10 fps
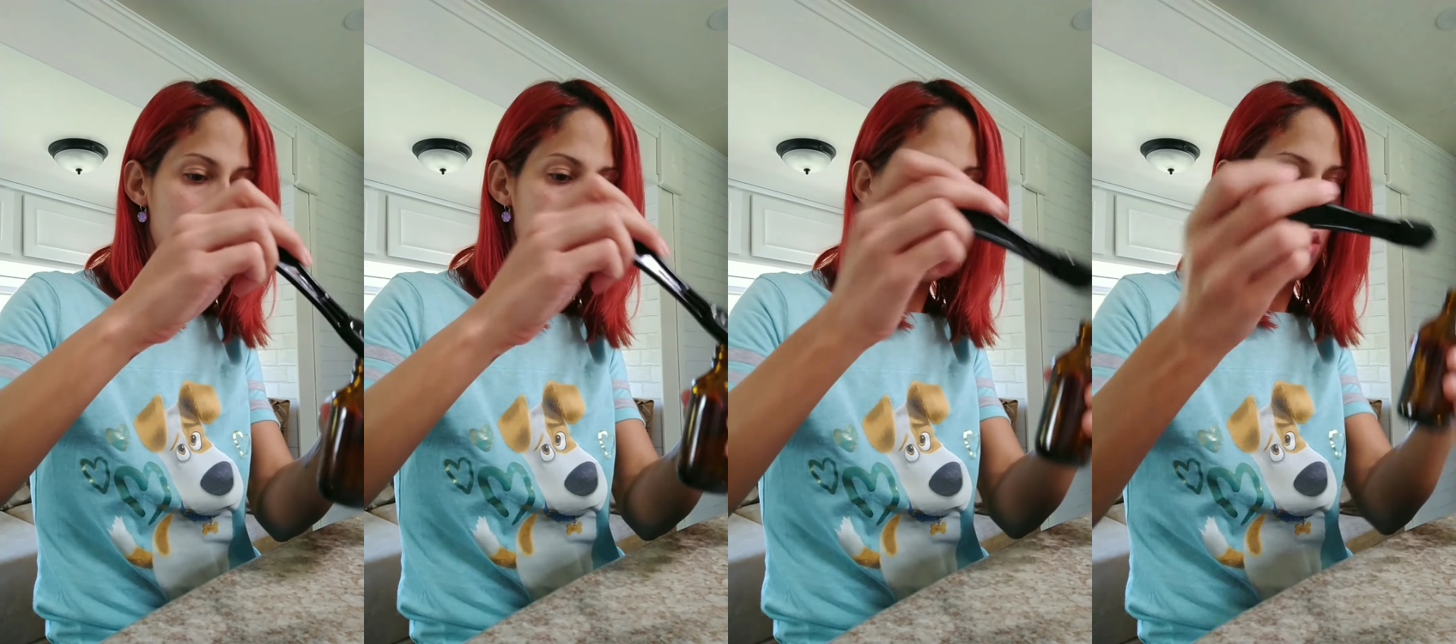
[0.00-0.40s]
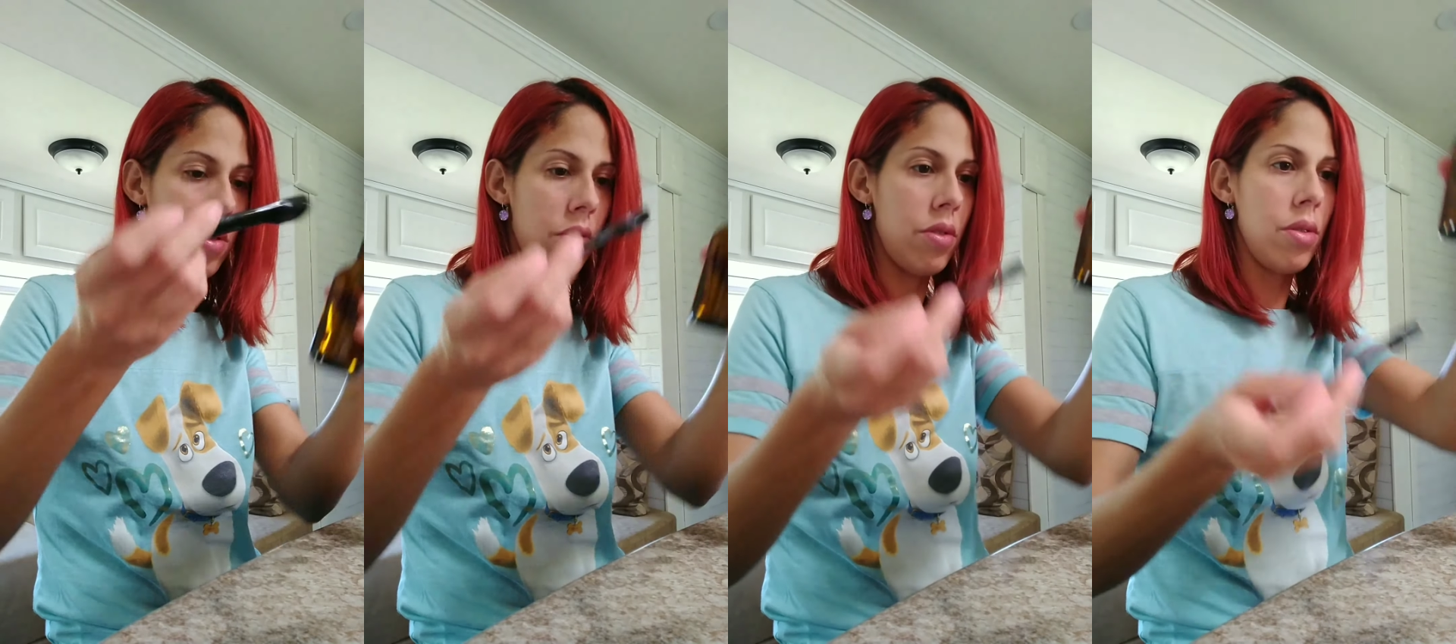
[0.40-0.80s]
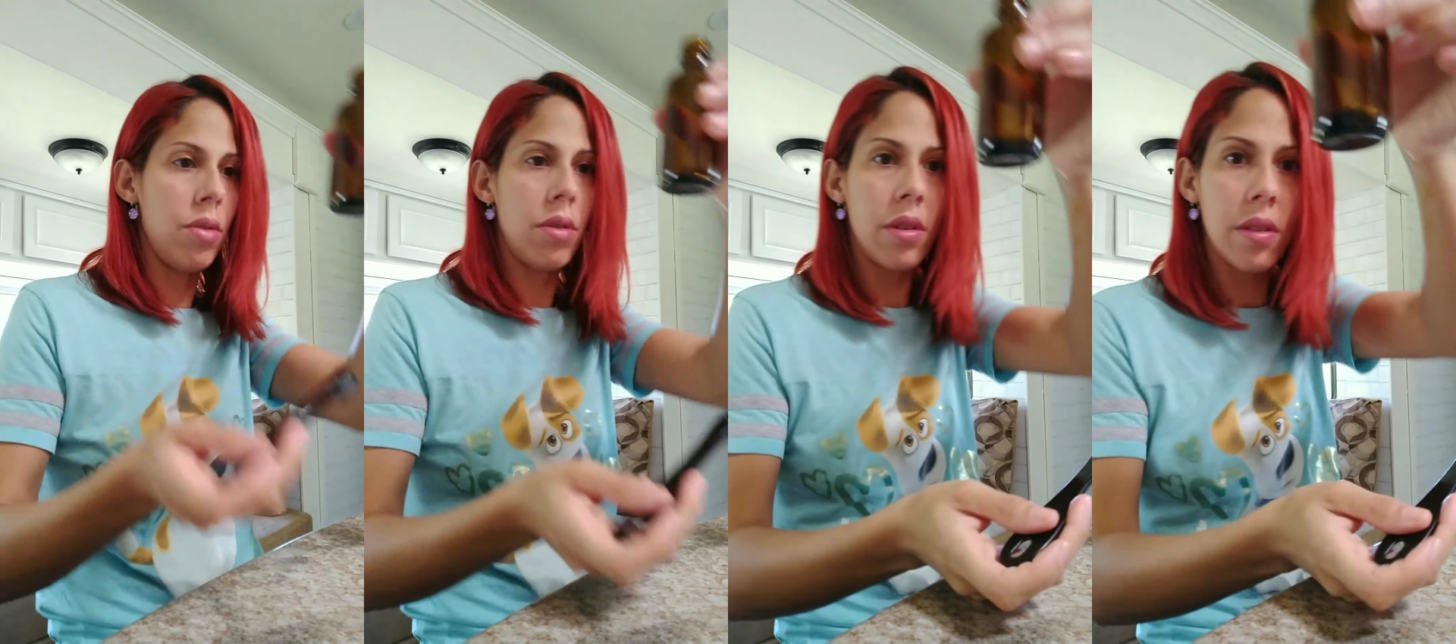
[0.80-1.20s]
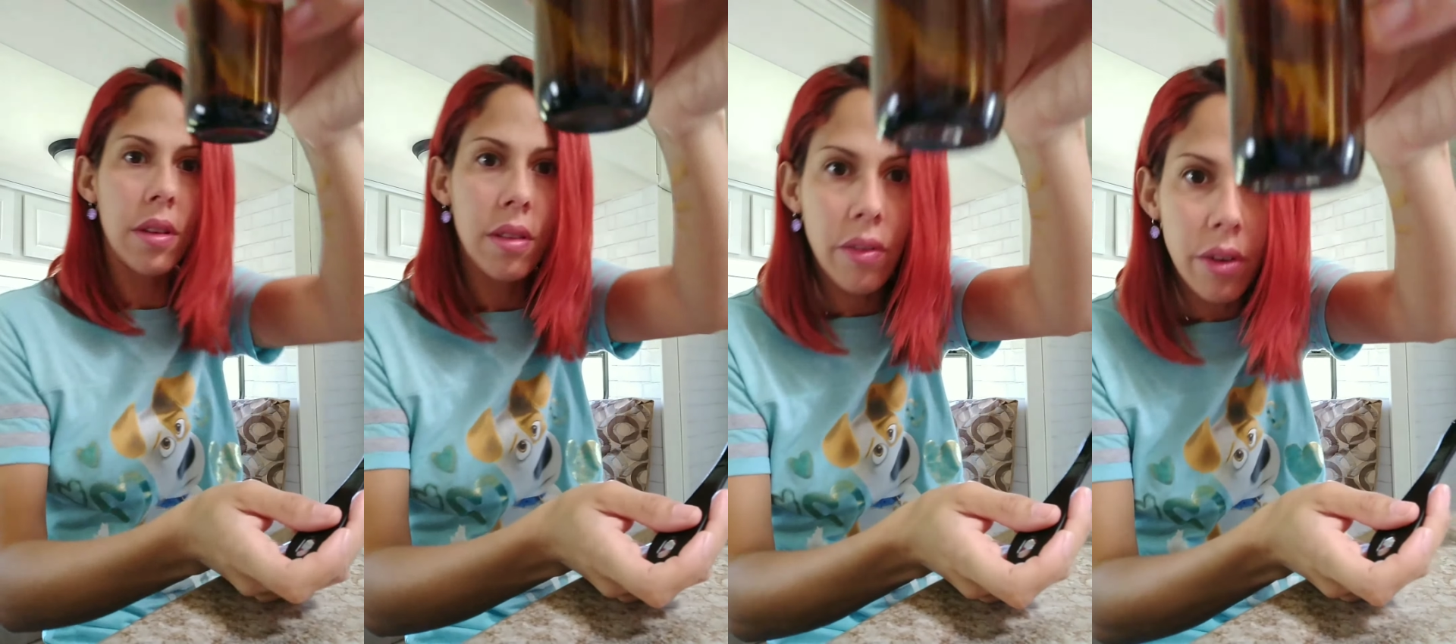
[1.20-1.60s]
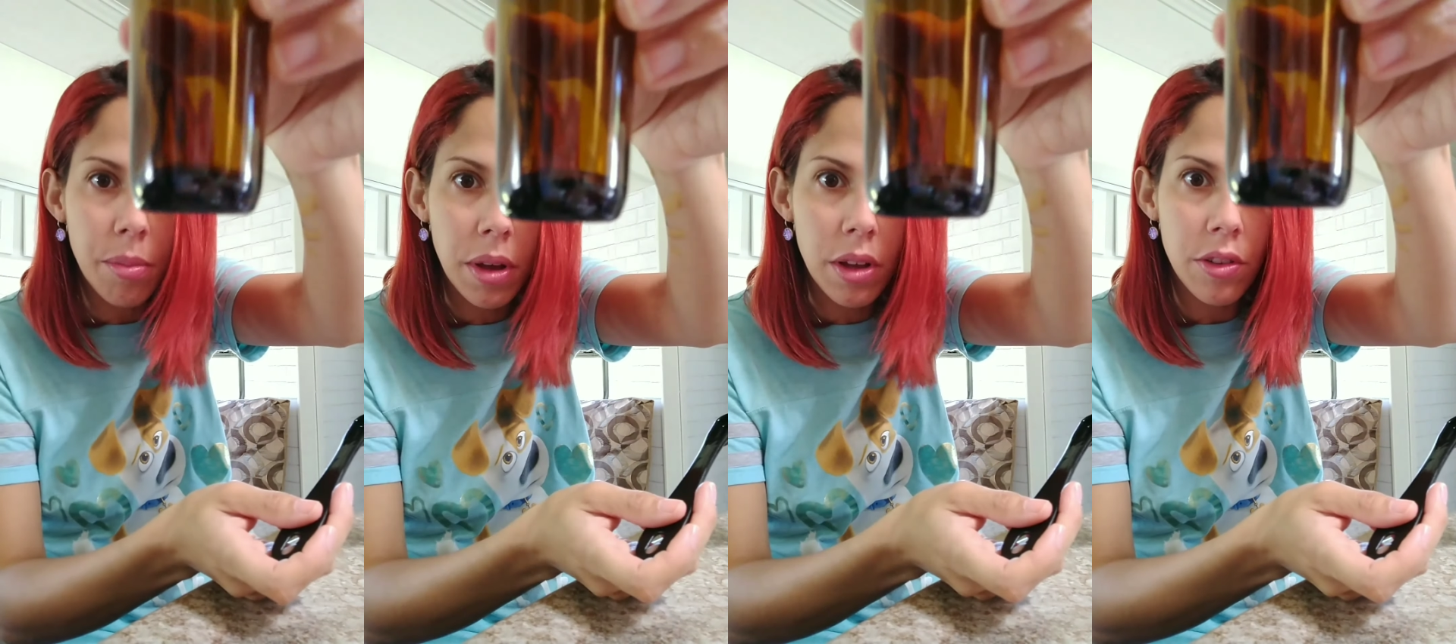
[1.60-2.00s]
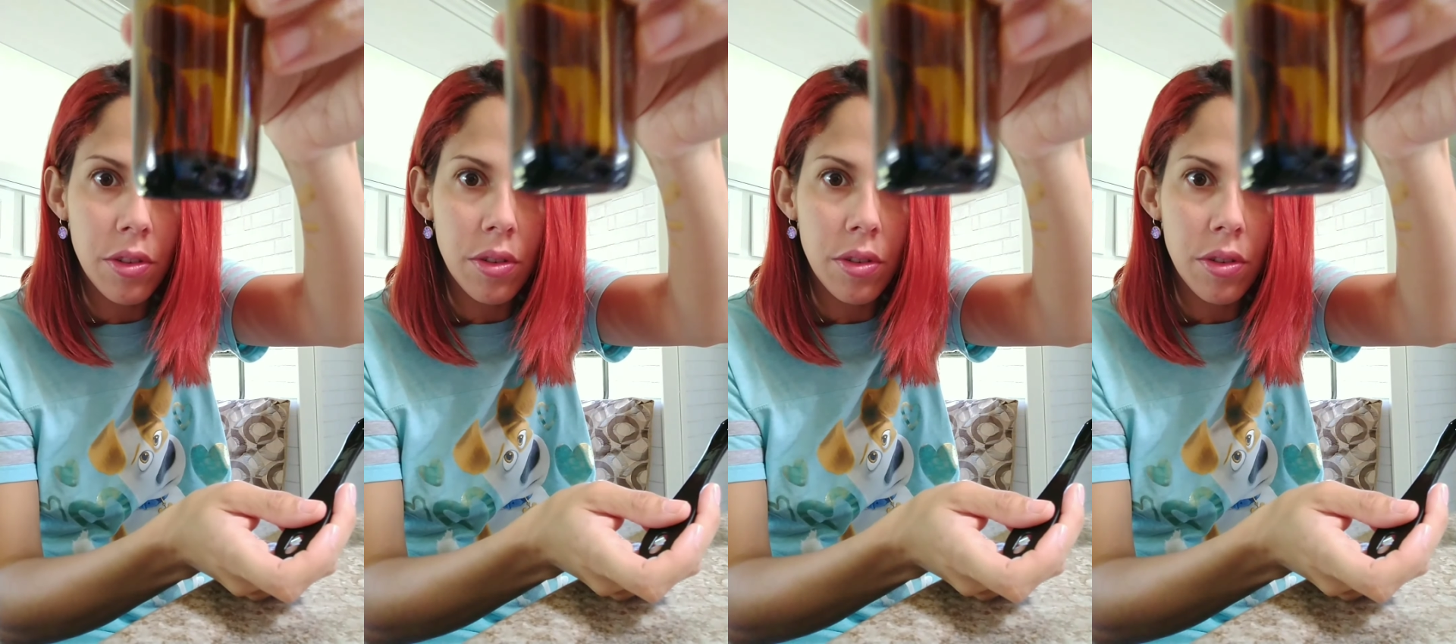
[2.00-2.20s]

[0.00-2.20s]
And there's 2. So it's not very much.